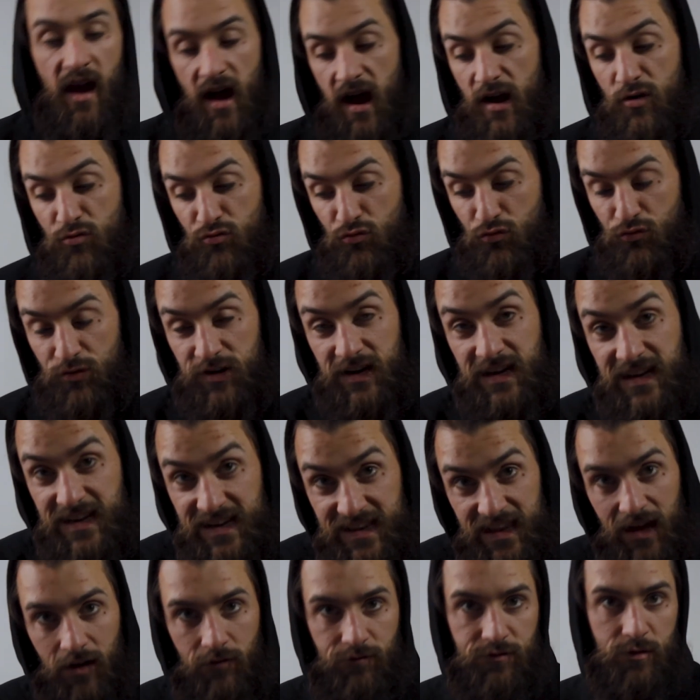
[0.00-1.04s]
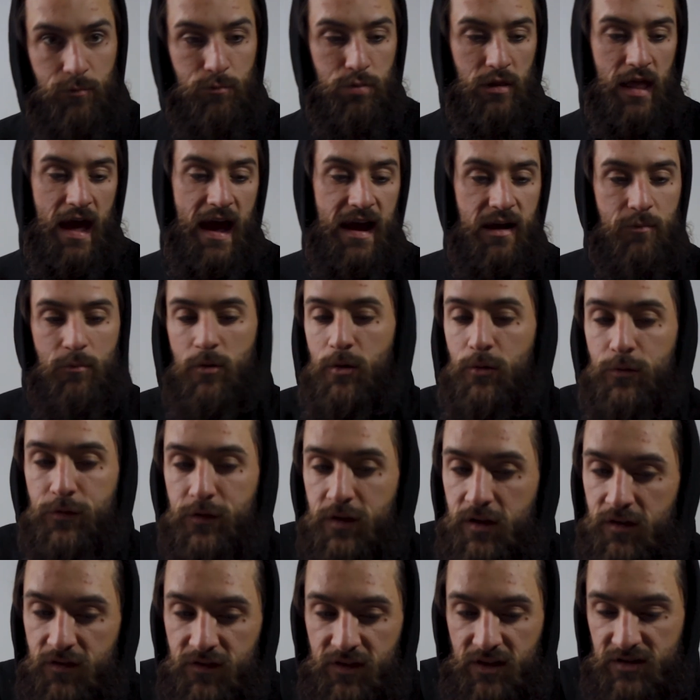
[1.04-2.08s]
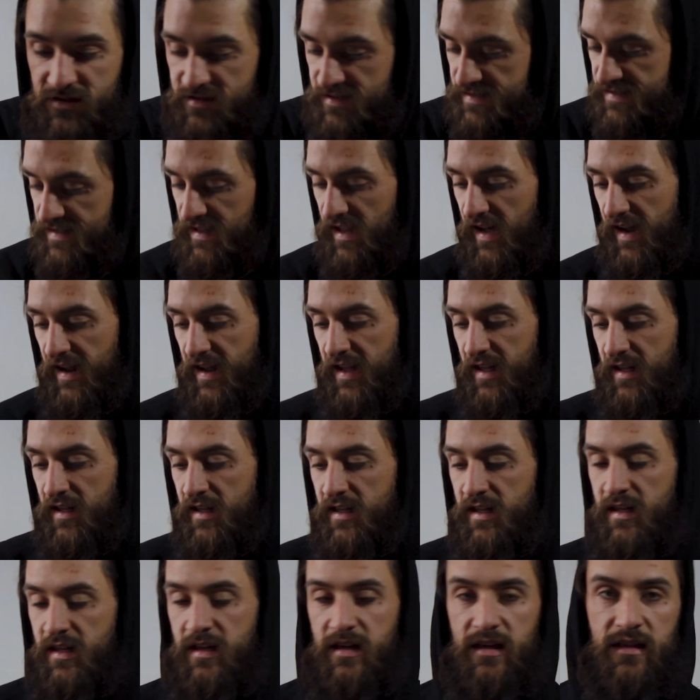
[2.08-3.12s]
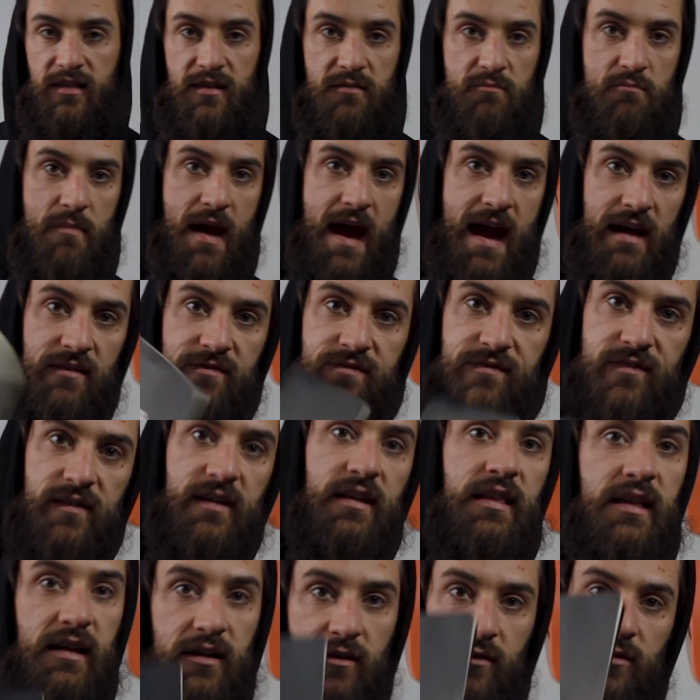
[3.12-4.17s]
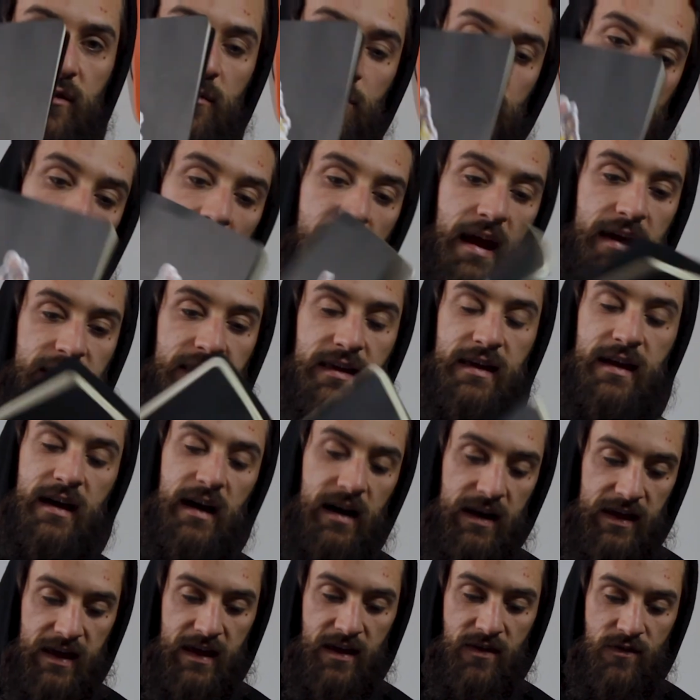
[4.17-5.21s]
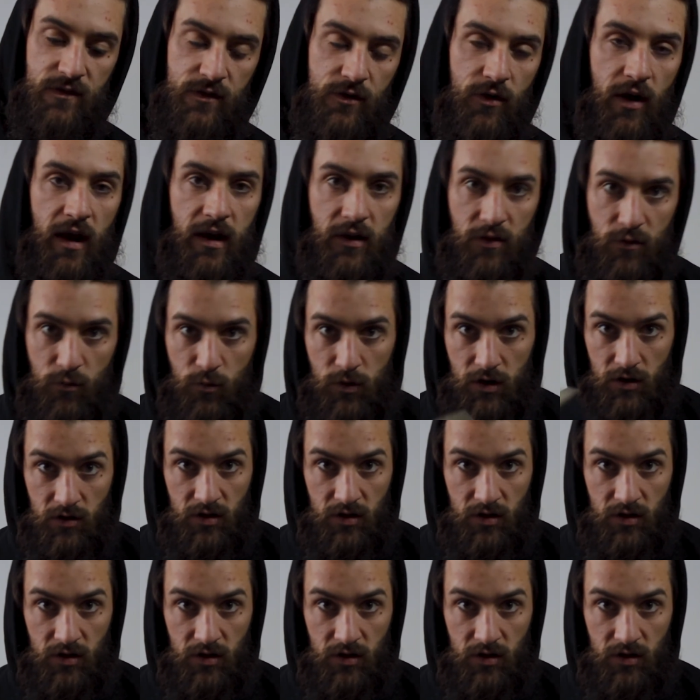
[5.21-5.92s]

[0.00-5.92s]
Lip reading: I really love the black Moleskines. I just like the matte feeling on the black. The khakis are great as well.